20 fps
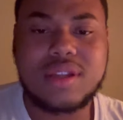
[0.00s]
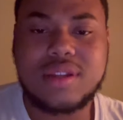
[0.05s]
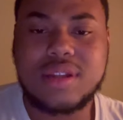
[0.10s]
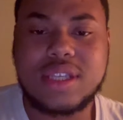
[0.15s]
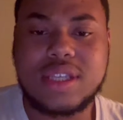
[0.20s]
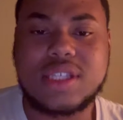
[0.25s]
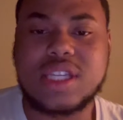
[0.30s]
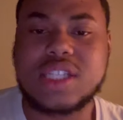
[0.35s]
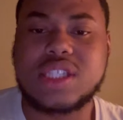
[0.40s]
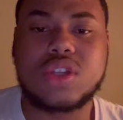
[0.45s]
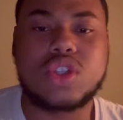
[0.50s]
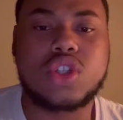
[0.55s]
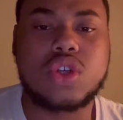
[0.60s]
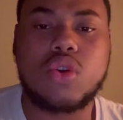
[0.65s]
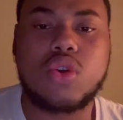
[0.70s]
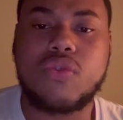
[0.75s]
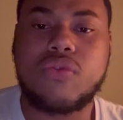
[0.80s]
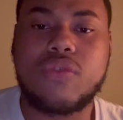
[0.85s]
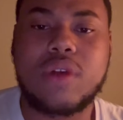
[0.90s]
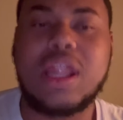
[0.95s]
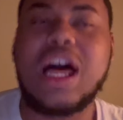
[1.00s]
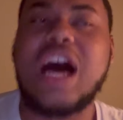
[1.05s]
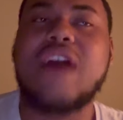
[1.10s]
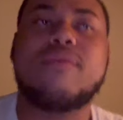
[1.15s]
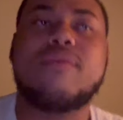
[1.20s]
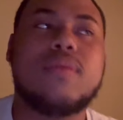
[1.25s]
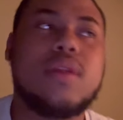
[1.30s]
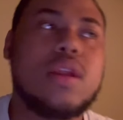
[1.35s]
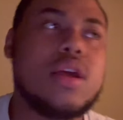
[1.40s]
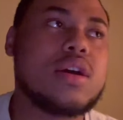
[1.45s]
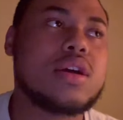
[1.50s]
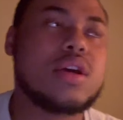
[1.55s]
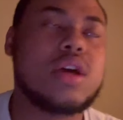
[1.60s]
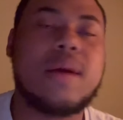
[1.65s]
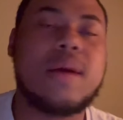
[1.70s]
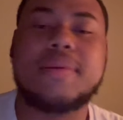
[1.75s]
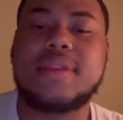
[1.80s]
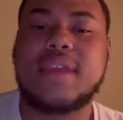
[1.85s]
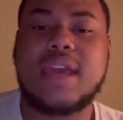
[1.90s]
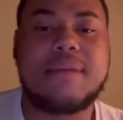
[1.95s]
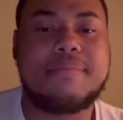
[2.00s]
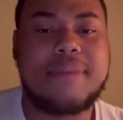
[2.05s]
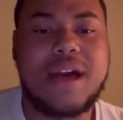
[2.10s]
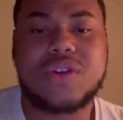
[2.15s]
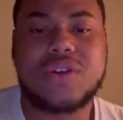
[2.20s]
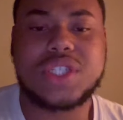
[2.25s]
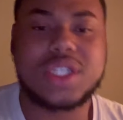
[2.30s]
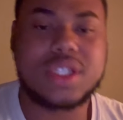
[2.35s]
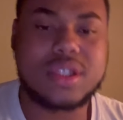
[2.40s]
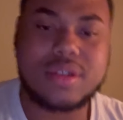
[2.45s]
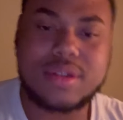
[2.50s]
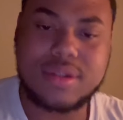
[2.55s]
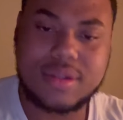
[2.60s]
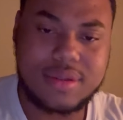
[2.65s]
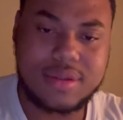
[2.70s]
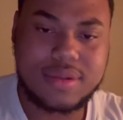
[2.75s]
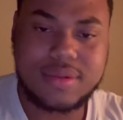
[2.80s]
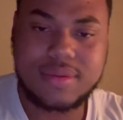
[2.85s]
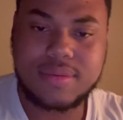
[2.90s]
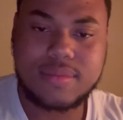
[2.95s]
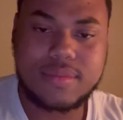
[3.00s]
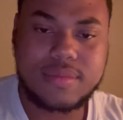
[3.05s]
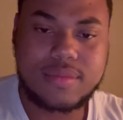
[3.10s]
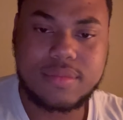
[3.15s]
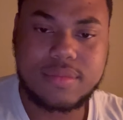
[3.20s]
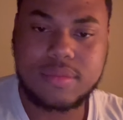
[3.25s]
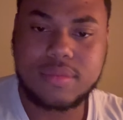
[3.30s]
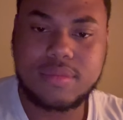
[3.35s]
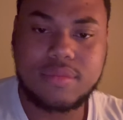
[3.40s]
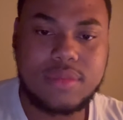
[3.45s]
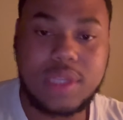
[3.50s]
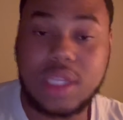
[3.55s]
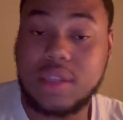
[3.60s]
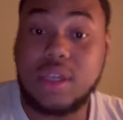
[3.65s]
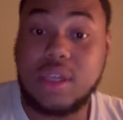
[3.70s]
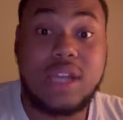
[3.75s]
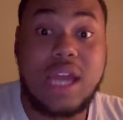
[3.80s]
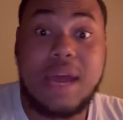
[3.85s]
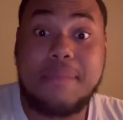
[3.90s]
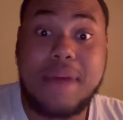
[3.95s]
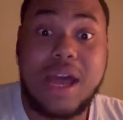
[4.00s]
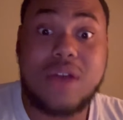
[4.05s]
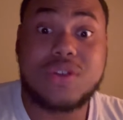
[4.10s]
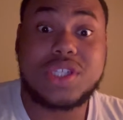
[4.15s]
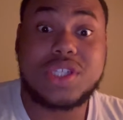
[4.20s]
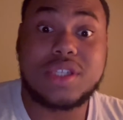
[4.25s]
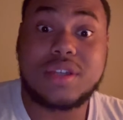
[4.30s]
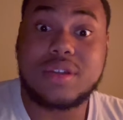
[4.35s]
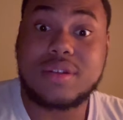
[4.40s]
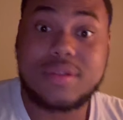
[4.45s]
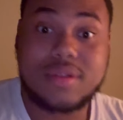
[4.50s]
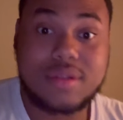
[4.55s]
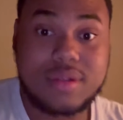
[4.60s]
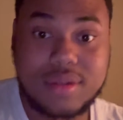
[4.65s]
It's just the truth. A lot of them look good, but they ain't about shit. They're not about shit.